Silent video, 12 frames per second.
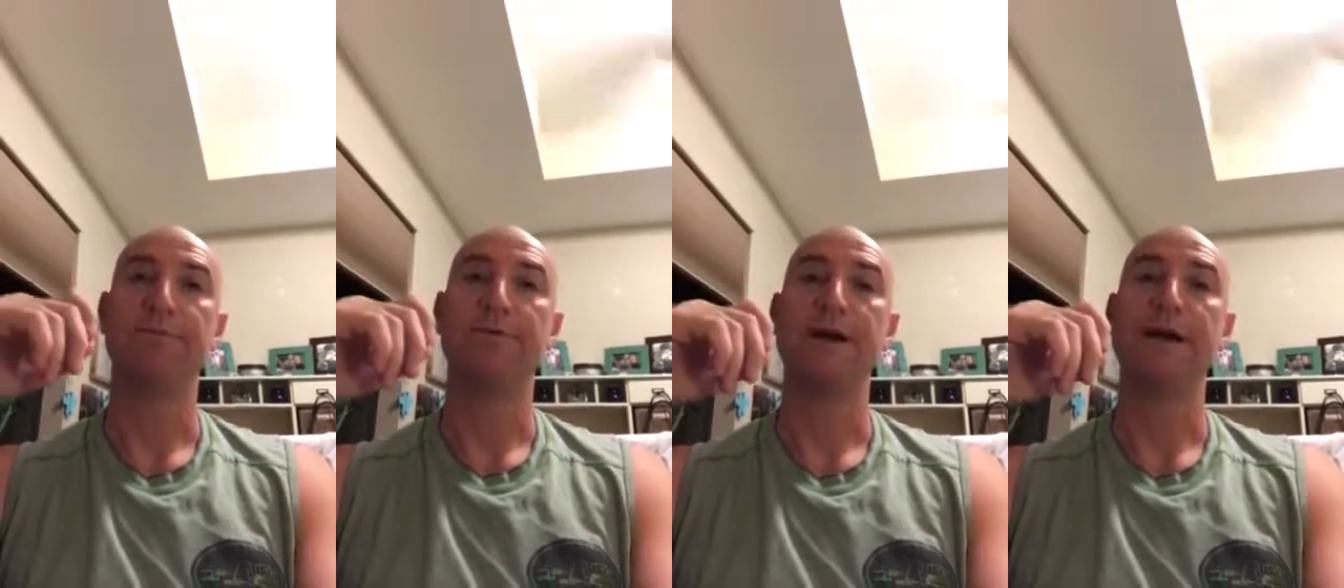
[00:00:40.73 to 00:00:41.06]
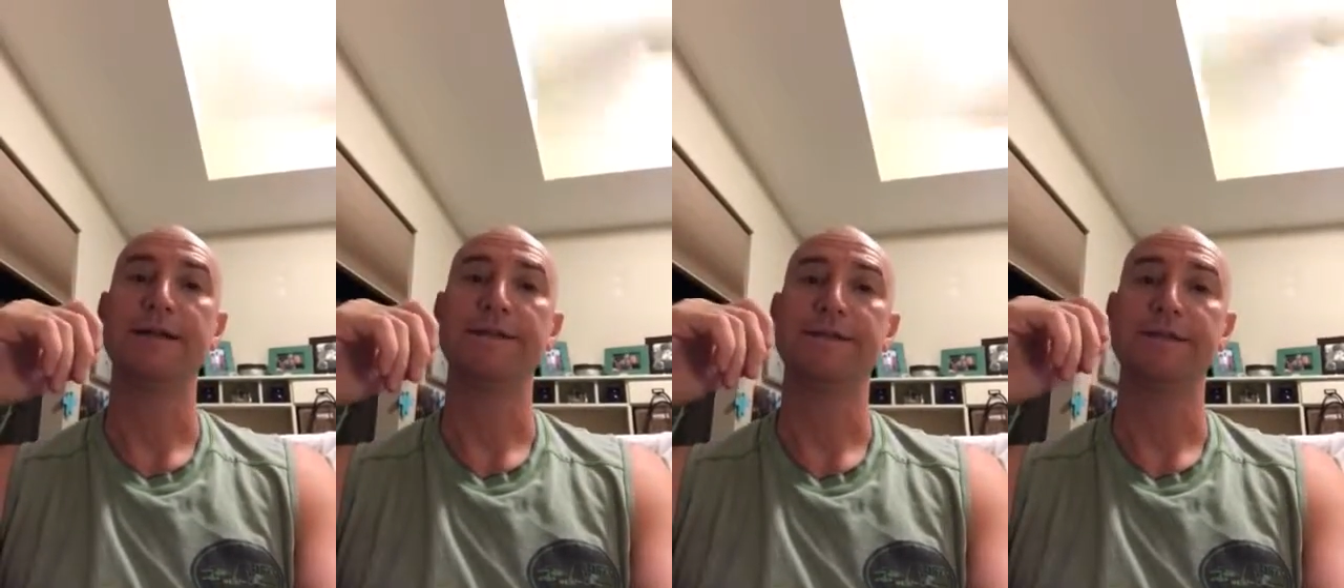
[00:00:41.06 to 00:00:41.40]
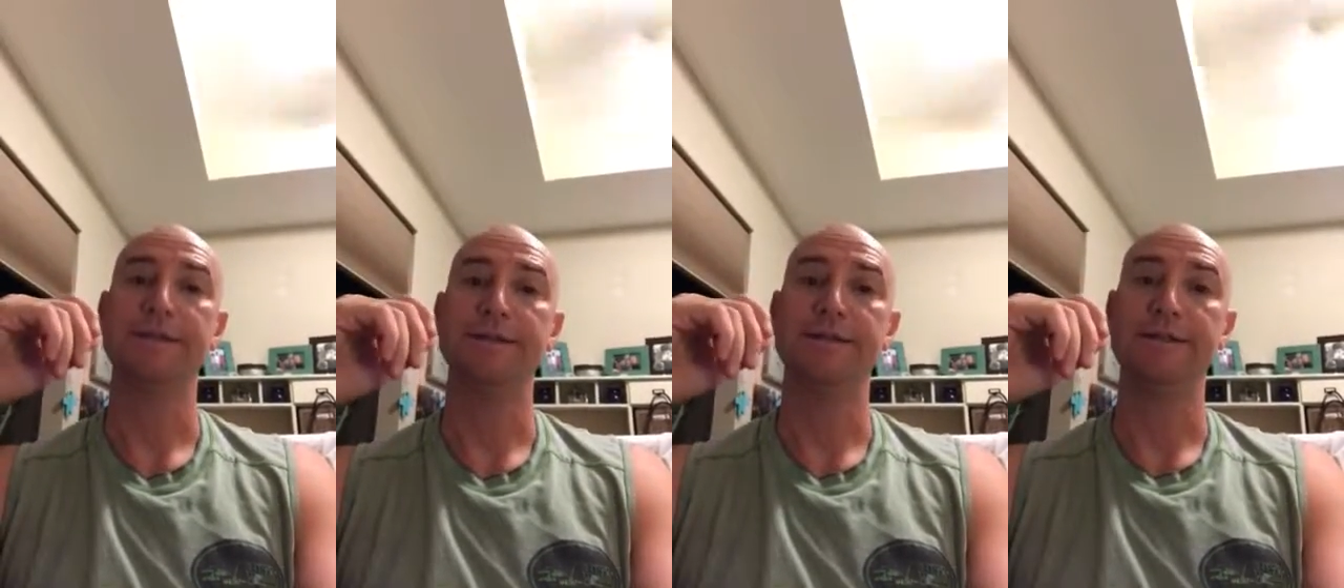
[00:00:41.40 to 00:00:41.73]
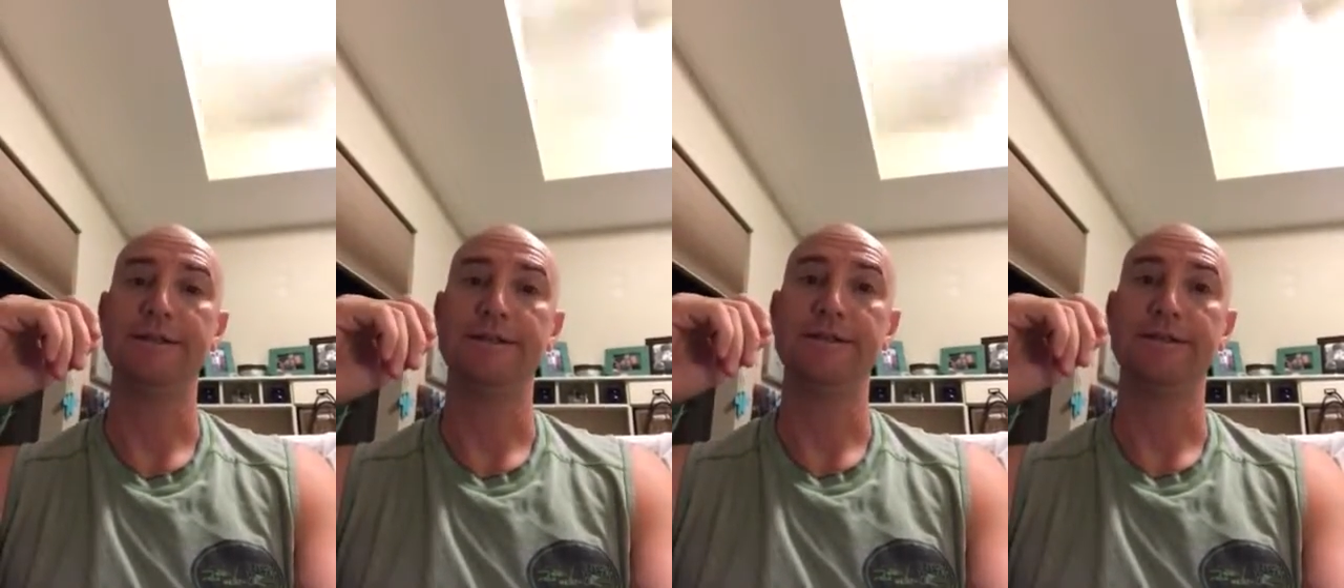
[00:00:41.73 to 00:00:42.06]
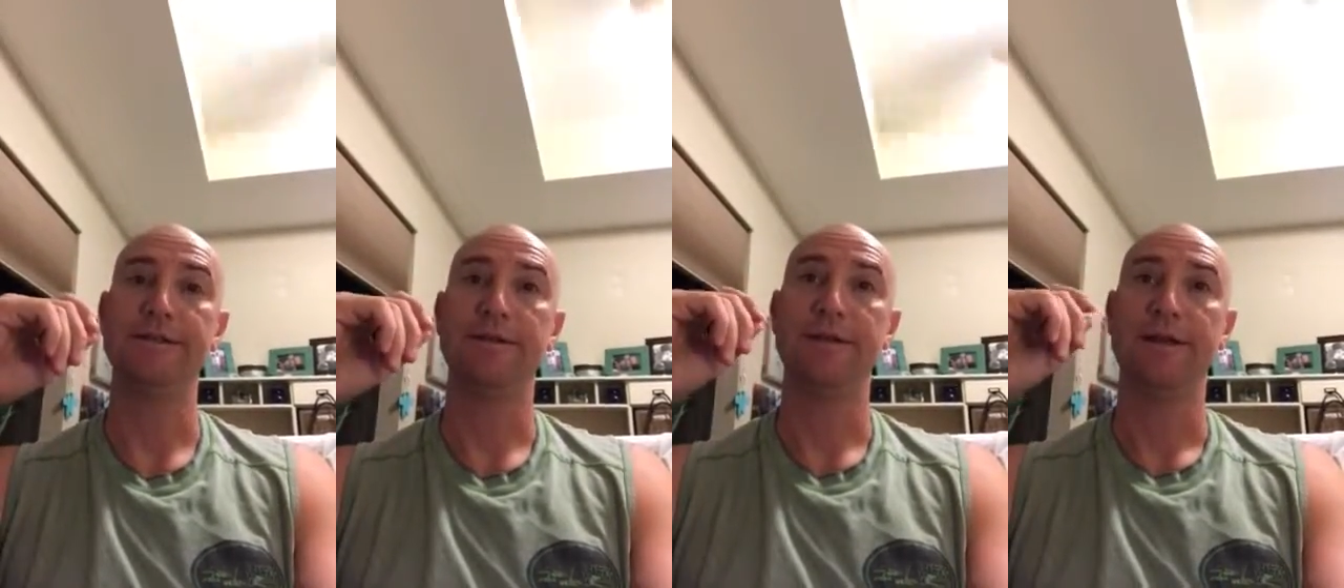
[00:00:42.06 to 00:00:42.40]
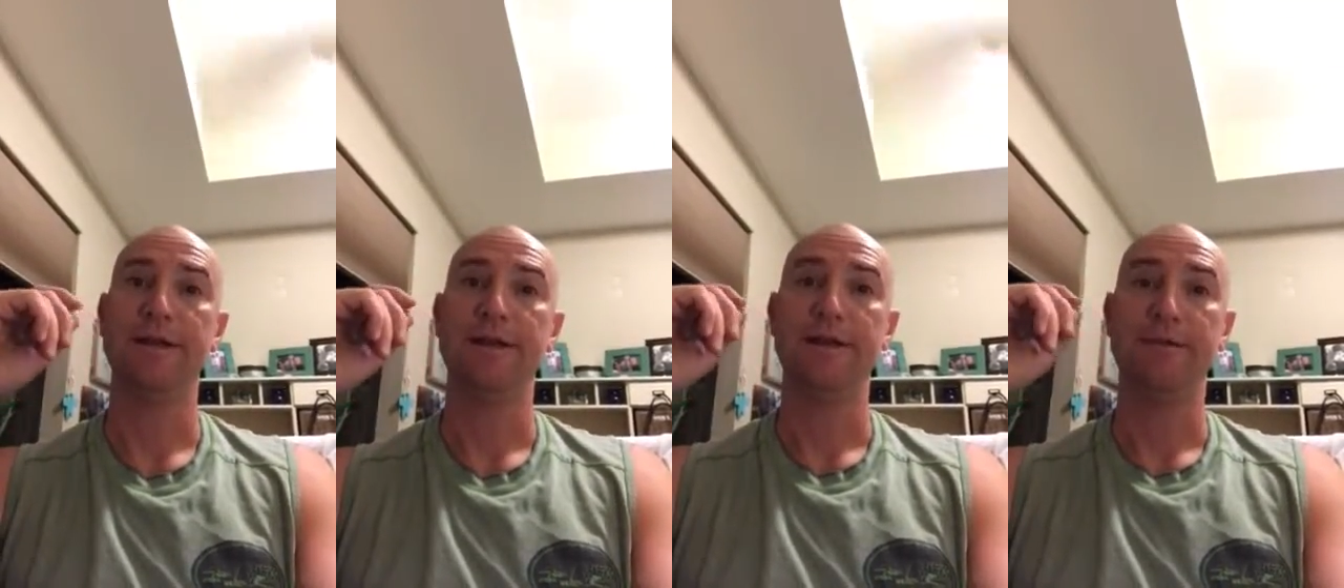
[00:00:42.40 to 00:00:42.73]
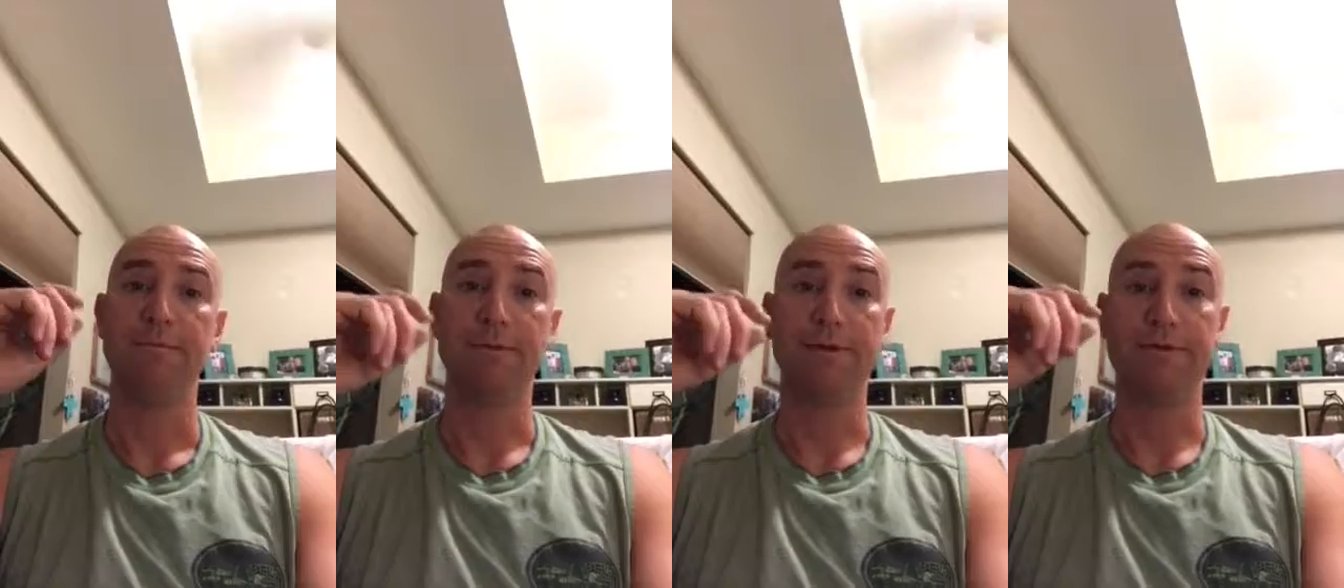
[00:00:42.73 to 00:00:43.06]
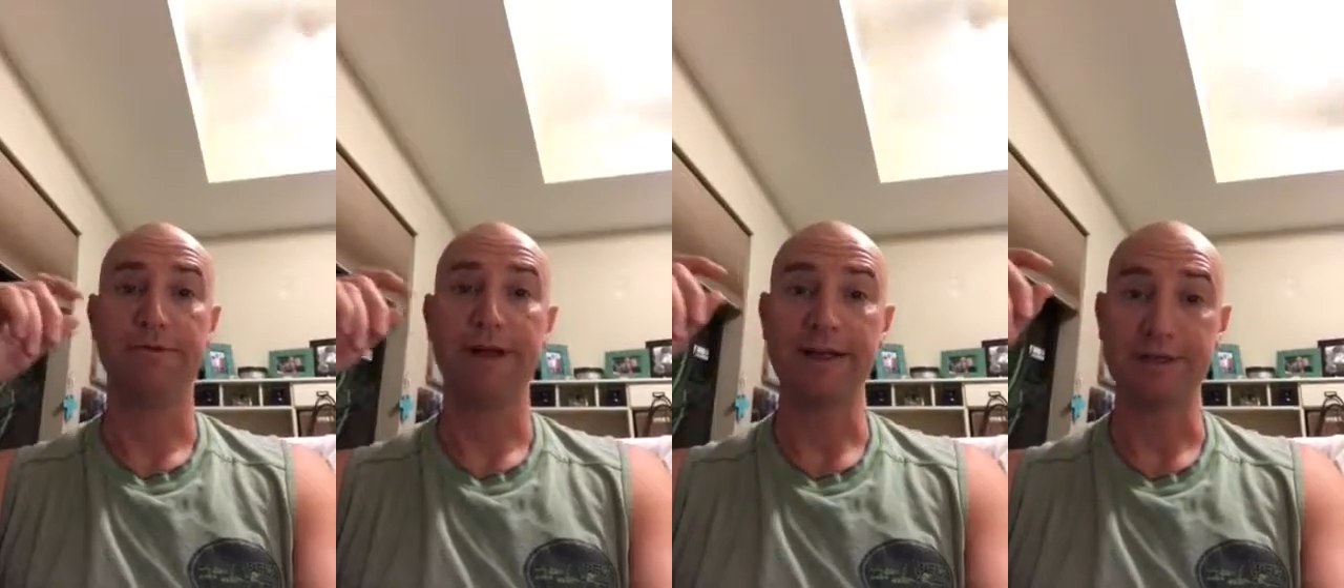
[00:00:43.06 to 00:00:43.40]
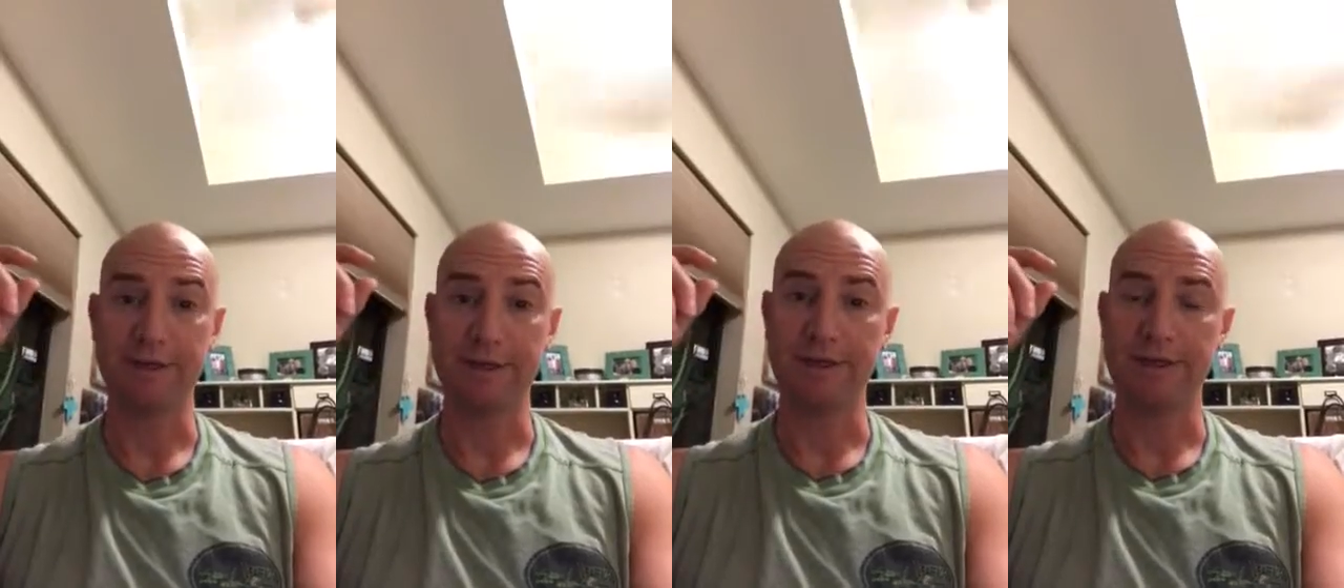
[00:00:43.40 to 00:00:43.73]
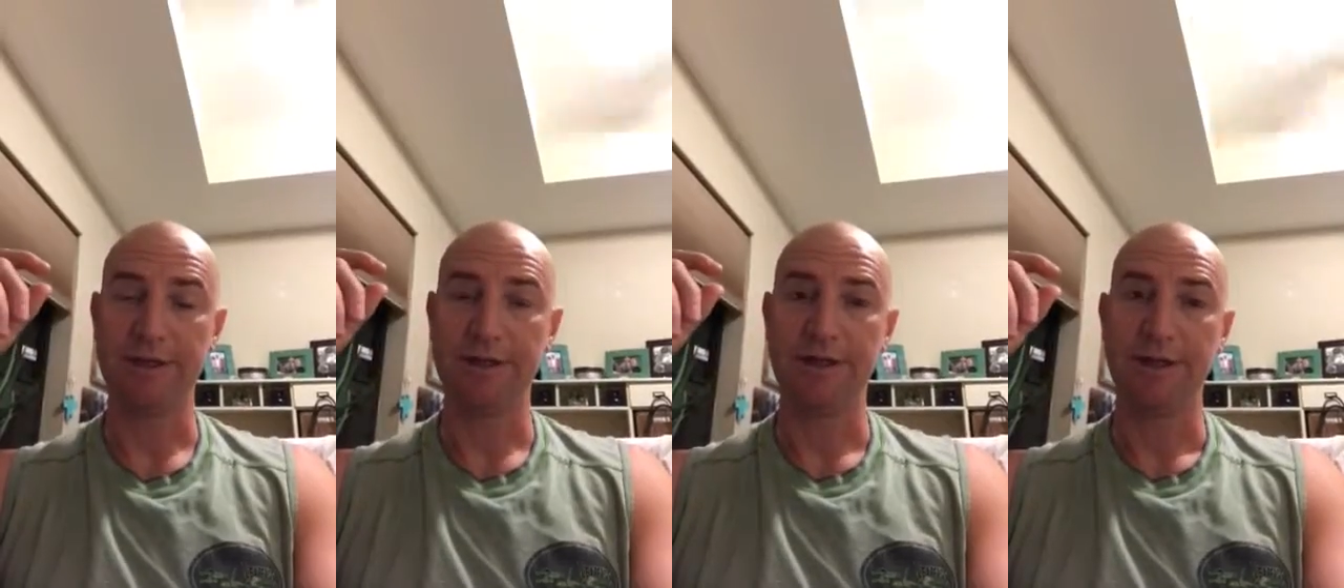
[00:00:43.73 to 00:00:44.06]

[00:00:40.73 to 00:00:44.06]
Practice isn't perfection.